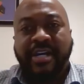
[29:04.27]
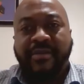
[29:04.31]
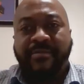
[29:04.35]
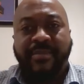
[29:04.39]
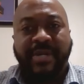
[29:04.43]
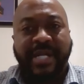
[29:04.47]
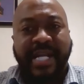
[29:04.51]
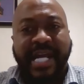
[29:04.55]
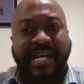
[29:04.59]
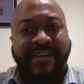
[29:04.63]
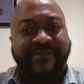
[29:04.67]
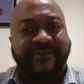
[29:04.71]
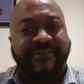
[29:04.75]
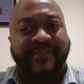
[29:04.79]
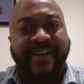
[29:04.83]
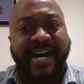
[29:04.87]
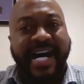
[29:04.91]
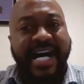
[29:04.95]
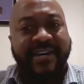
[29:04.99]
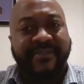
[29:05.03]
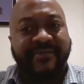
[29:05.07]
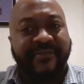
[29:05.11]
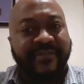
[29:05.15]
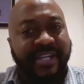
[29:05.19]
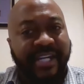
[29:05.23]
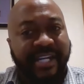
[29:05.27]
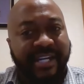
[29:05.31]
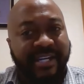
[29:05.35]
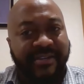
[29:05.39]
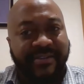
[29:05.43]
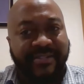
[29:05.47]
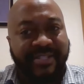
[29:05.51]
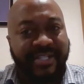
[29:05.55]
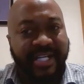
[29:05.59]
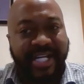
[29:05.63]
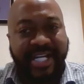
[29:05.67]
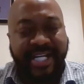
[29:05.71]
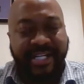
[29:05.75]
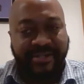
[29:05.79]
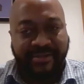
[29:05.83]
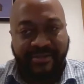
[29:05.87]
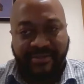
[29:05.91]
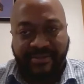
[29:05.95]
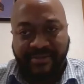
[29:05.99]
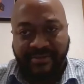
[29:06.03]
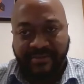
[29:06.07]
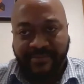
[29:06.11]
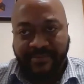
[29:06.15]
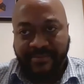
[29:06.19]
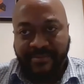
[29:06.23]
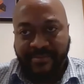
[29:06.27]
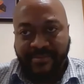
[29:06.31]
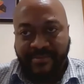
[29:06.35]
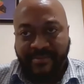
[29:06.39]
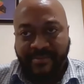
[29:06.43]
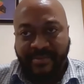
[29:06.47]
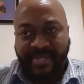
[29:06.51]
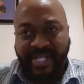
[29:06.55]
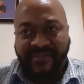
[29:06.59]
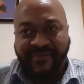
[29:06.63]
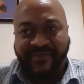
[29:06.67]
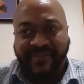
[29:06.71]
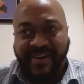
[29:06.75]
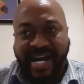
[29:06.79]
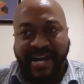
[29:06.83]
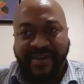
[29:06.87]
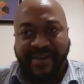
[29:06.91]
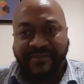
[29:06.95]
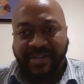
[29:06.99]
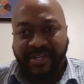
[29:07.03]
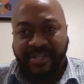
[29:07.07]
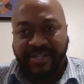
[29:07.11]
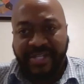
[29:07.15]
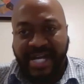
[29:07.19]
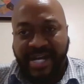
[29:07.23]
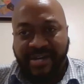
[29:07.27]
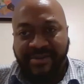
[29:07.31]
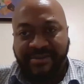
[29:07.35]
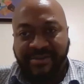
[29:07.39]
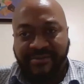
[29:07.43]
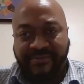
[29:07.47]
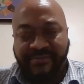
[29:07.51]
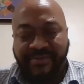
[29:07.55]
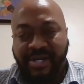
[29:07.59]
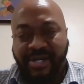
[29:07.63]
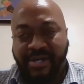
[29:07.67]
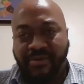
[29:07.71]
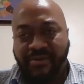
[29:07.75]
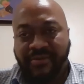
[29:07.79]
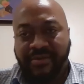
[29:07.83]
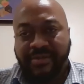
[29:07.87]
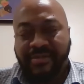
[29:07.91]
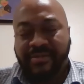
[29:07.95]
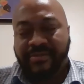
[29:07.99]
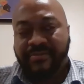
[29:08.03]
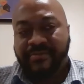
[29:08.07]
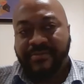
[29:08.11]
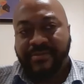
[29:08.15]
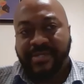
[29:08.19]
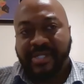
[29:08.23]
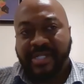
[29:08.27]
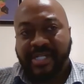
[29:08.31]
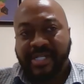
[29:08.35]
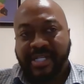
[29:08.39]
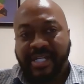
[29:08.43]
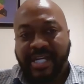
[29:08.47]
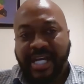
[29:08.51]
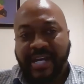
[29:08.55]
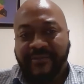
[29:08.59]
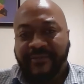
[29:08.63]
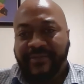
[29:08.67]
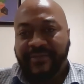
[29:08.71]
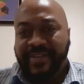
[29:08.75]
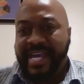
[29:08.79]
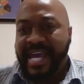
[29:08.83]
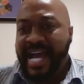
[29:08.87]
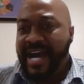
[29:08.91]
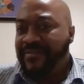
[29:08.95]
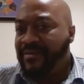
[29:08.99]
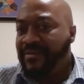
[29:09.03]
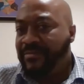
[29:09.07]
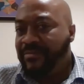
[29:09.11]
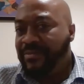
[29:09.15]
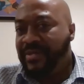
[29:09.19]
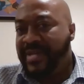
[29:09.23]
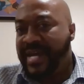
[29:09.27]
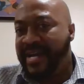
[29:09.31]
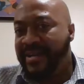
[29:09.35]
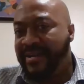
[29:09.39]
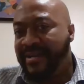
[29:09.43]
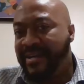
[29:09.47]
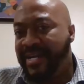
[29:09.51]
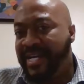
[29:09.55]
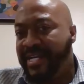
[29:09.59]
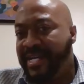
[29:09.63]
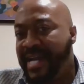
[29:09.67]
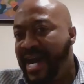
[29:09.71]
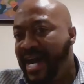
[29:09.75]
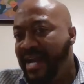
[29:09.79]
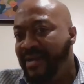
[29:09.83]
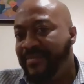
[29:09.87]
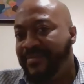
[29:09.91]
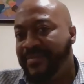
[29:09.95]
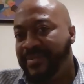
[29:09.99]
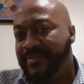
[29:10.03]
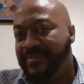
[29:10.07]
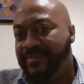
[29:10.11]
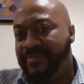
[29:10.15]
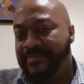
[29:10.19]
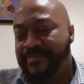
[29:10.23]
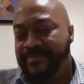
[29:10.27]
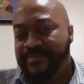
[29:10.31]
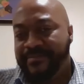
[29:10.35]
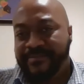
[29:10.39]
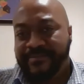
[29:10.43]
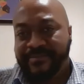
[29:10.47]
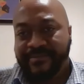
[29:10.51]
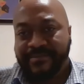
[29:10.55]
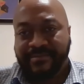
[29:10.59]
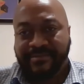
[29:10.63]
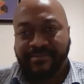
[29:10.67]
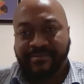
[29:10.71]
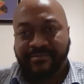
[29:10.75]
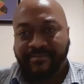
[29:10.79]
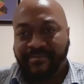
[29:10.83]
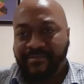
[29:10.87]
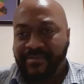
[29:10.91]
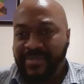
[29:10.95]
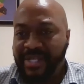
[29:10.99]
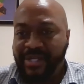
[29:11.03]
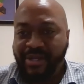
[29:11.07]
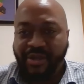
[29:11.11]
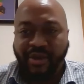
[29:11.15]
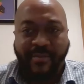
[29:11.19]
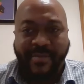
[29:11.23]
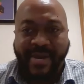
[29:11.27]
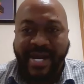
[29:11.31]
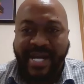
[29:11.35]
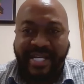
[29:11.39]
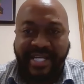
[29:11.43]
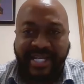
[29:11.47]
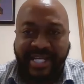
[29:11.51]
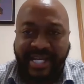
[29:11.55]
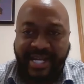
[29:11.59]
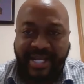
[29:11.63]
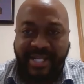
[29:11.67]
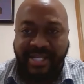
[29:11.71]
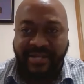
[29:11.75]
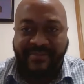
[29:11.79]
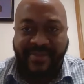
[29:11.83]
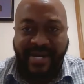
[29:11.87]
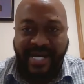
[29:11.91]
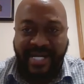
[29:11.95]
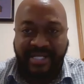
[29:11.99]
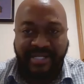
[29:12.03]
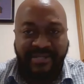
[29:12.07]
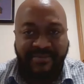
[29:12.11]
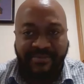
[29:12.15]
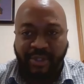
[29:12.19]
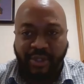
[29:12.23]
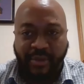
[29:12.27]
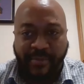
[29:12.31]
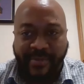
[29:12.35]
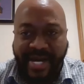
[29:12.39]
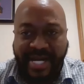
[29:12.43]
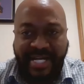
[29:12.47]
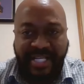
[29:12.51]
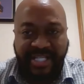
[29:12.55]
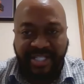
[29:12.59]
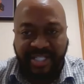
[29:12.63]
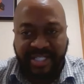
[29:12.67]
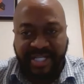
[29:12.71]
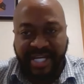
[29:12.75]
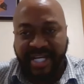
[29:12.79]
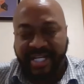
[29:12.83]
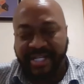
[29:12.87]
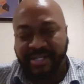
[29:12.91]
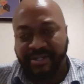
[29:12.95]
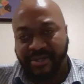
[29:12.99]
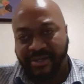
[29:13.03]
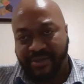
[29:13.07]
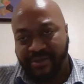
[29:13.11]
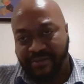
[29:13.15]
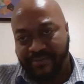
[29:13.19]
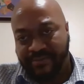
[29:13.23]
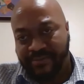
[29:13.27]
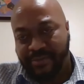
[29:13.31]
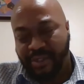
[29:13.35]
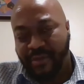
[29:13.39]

But like five years later, five years down the road, if they haven't put out a hit album, nobody cares about them. Nobody's checking on them.